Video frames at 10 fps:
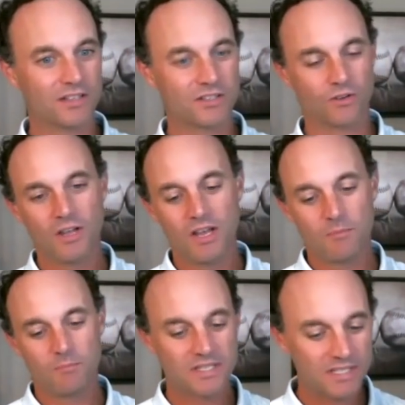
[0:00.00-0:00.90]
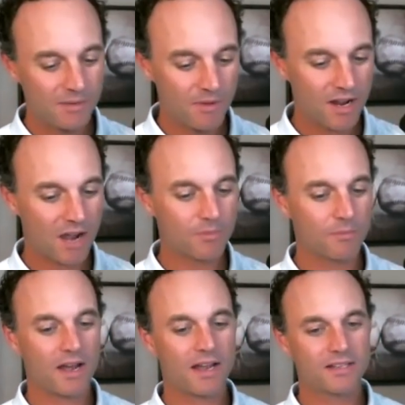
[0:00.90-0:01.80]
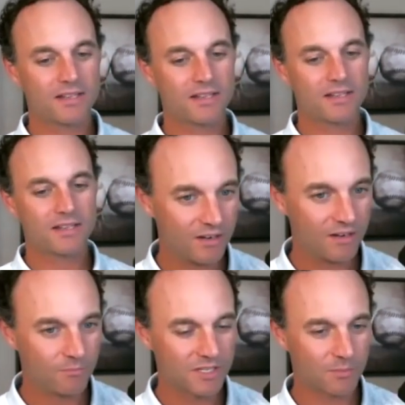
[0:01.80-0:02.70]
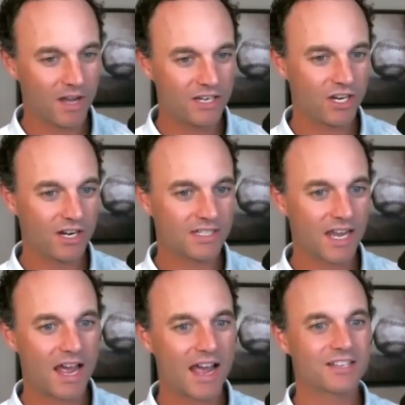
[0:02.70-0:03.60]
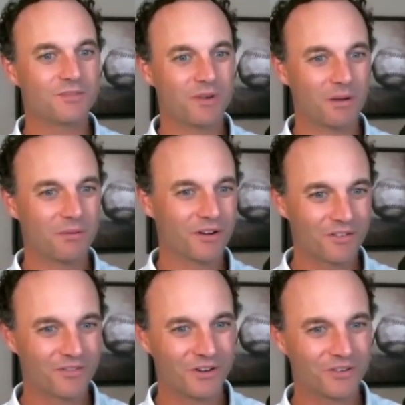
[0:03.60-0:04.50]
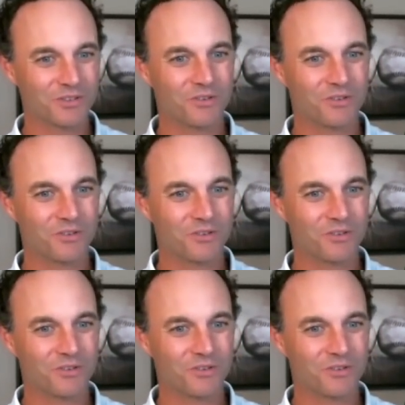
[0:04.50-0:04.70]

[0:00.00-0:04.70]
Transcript: So business email compromise, supply chain attacks, you probably heard of those.